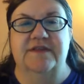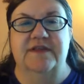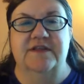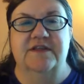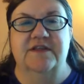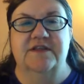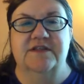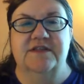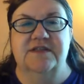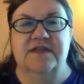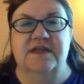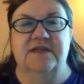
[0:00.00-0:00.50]
like
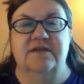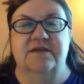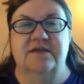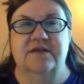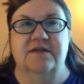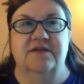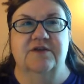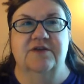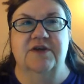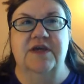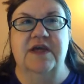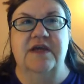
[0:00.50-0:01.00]
they'll set
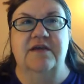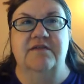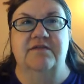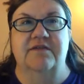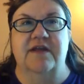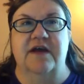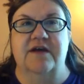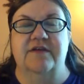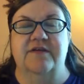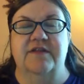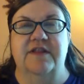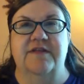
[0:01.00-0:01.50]
their keys
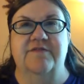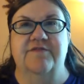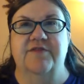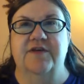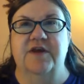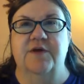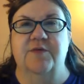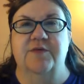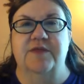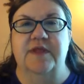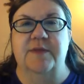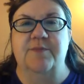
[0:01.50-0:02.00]
down and then
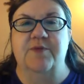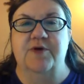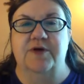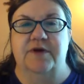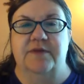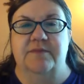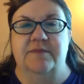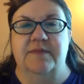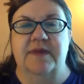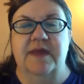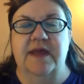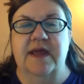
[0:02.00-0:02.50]
forget where they put
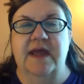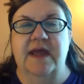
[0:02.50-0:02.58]
them.